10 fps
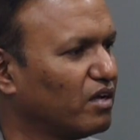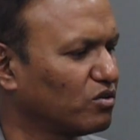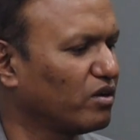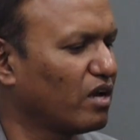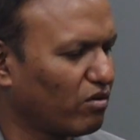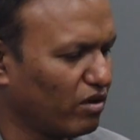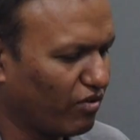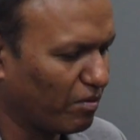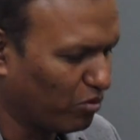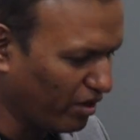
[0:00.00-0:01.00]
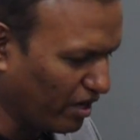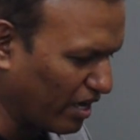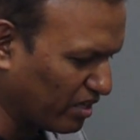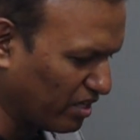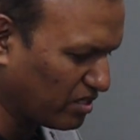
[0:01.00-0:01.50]
So now if I'm doing it
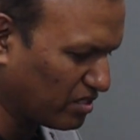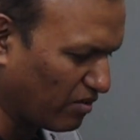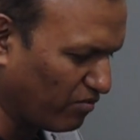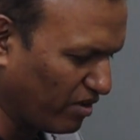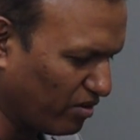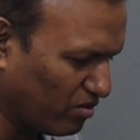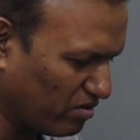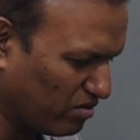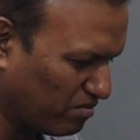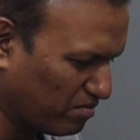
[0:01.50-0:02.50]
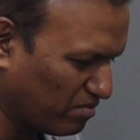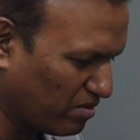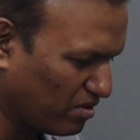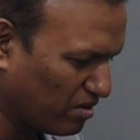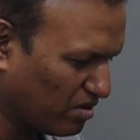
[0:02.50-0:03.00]
like this somewhere,
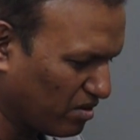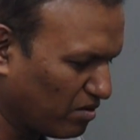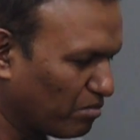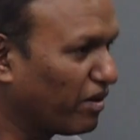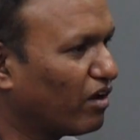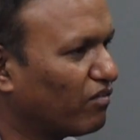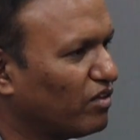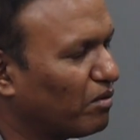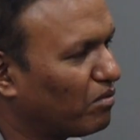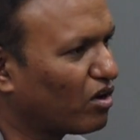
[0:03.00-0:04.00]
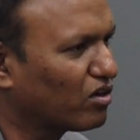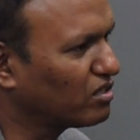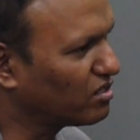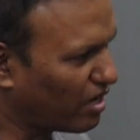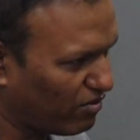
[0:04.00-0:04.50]
many of them
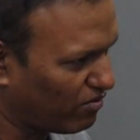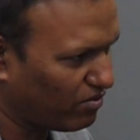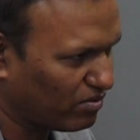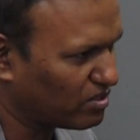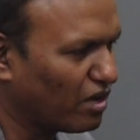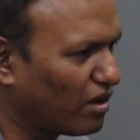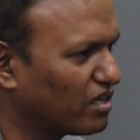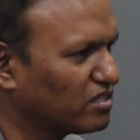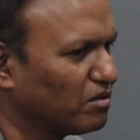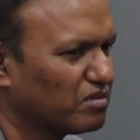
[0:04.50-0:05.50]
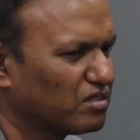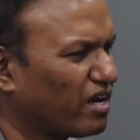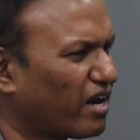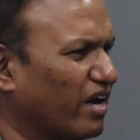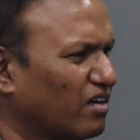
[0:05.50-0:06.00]
doctors ask them,
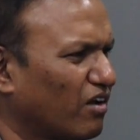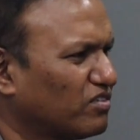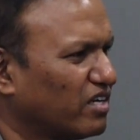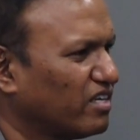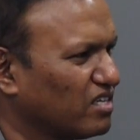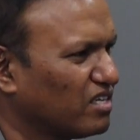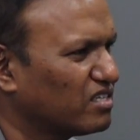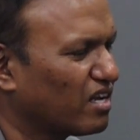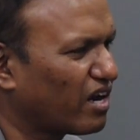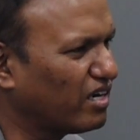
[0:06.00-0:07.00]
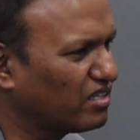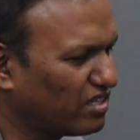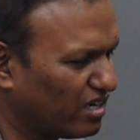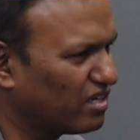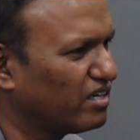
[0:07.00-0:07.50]
sir, left side is easy, sir, right
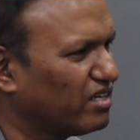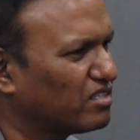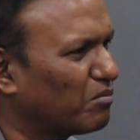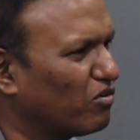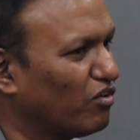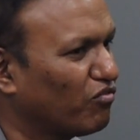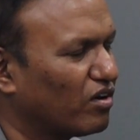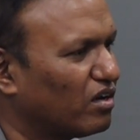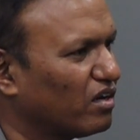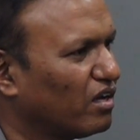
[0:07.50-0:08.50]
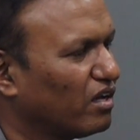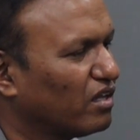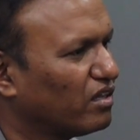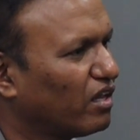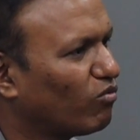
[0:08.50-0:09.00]
side it's somehow difficult.
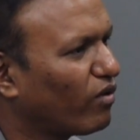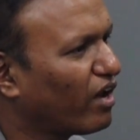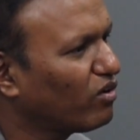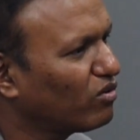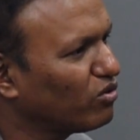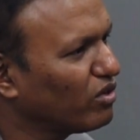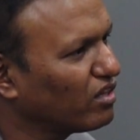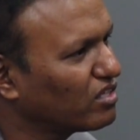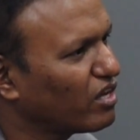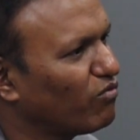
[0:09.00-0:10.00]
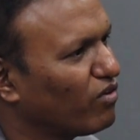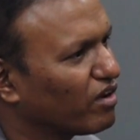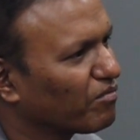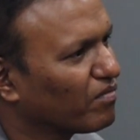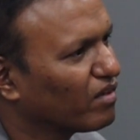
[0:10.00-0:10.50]
Then why are you doing the same way?